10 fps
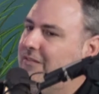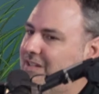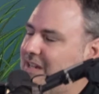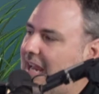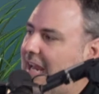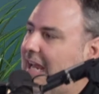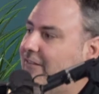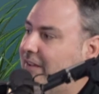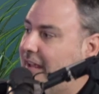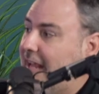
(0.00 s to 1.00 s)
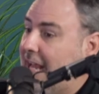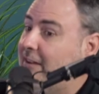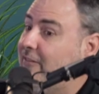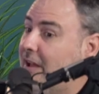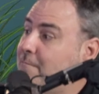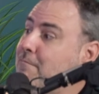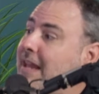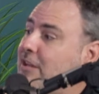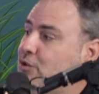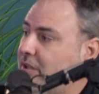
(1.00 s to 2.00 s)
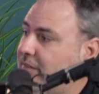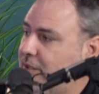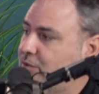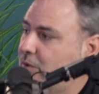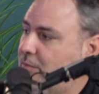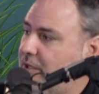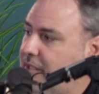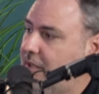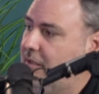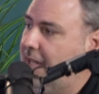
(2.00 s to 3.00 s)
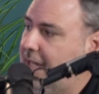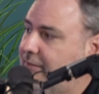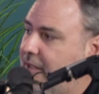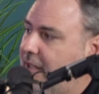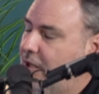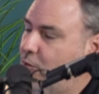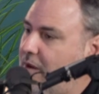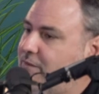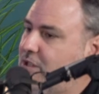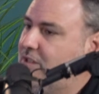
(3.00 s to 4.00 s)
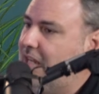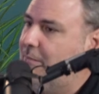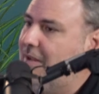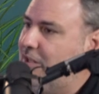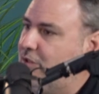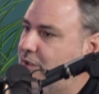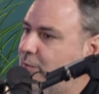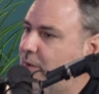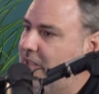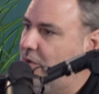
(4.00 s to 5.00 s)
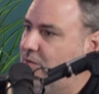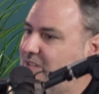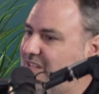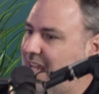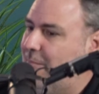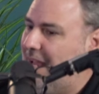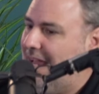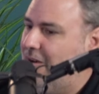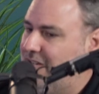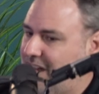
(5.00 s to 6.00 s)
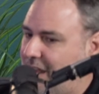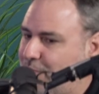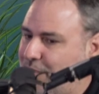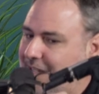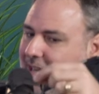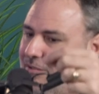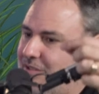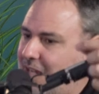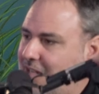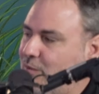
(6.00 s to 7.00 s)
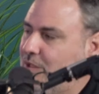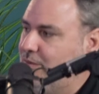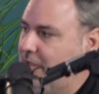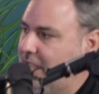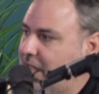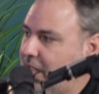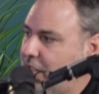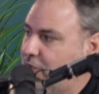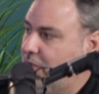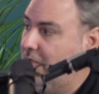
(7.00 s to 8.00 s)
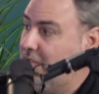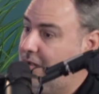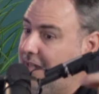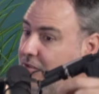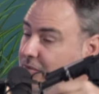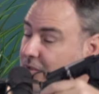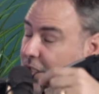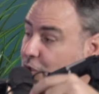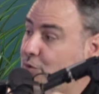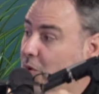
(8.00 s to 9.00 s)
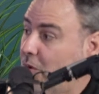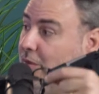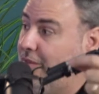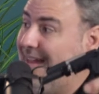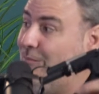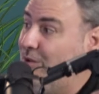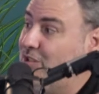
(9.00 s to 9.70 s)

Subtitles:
of us have a measure of control within our life. We've just got to make sure that we don't step out and operate outside of what's really in our control and try to control that